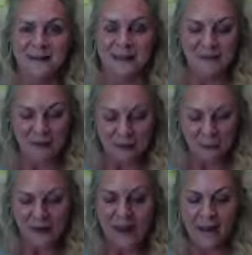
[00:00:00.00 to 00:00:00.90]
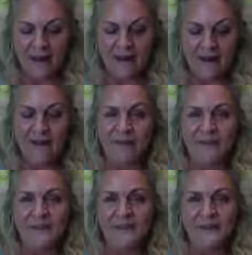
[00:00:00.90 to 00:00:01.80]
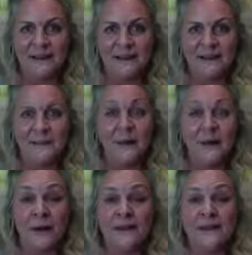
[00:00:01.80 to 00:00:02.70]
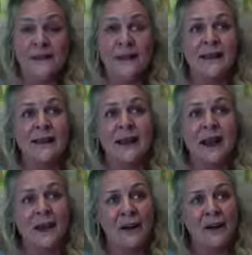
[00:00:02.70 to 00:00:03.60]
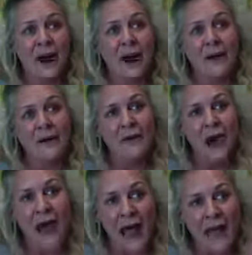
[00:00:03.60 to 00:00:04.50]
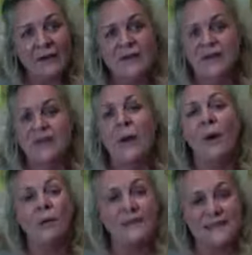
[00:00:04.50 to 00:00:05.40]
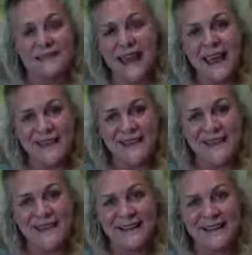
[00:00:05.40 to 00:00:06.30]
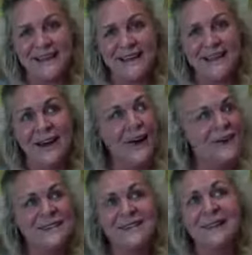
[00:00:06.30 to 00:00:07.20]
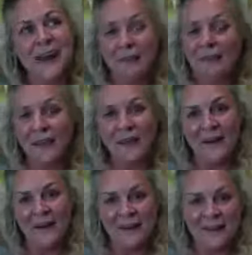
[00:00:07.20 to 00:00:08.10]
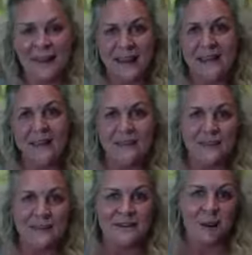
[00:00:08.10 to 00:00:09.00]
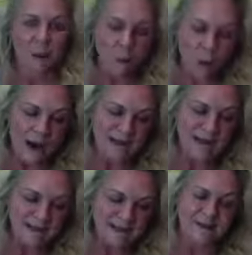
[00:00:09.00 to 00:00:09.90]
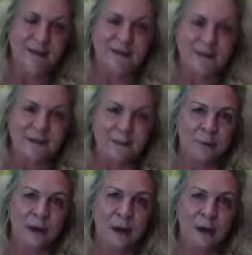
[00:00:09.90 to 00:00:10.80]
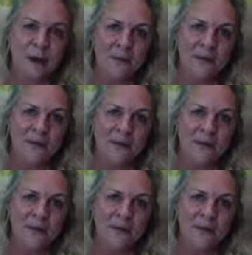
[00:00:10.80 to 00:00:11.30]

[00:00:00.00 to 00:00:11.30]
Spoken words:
Even though we're ha here having a physical experience, our higher soul states are still up there in the ethers, waiting to bring home